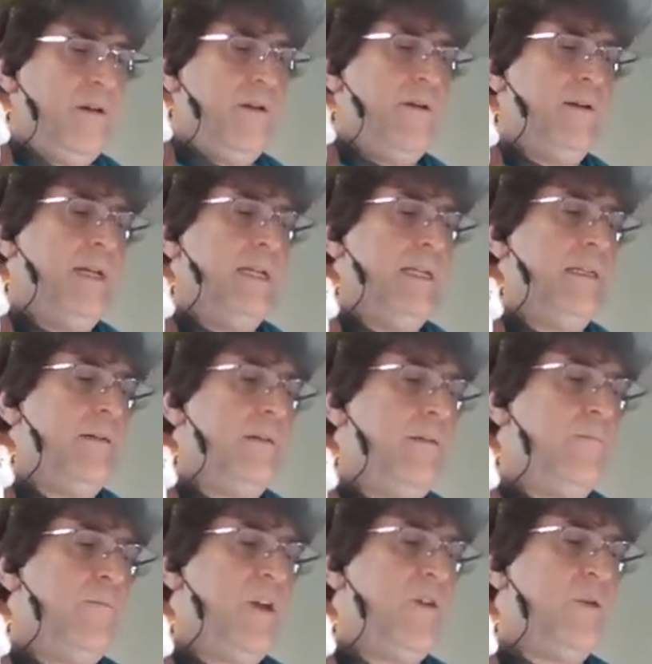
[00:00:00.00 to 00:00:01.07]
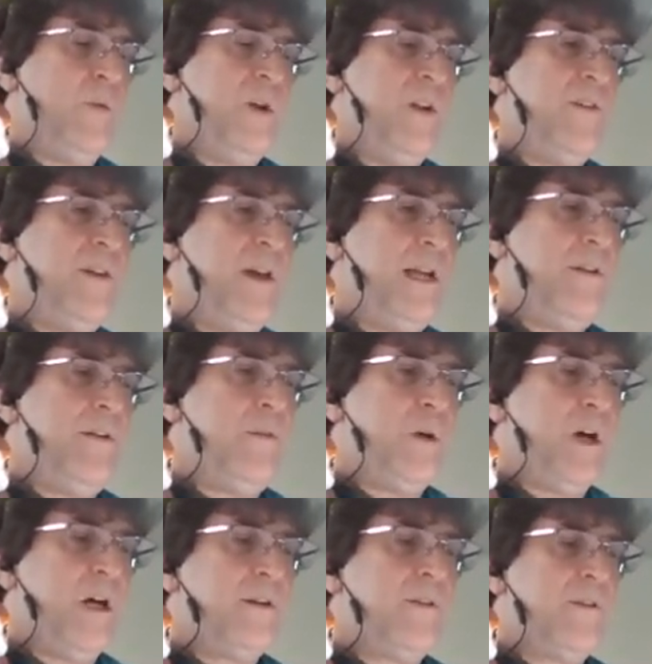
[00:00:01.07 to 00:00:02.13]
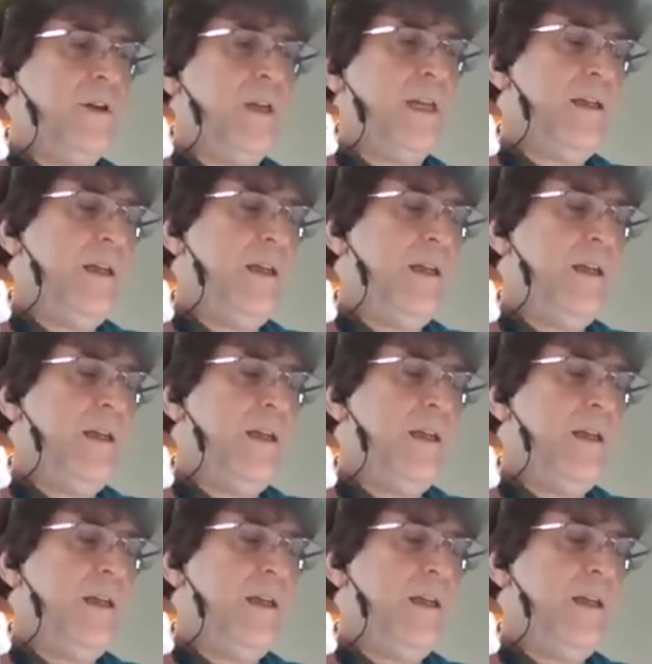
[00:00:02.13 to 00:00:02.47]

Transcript: So what we have here is one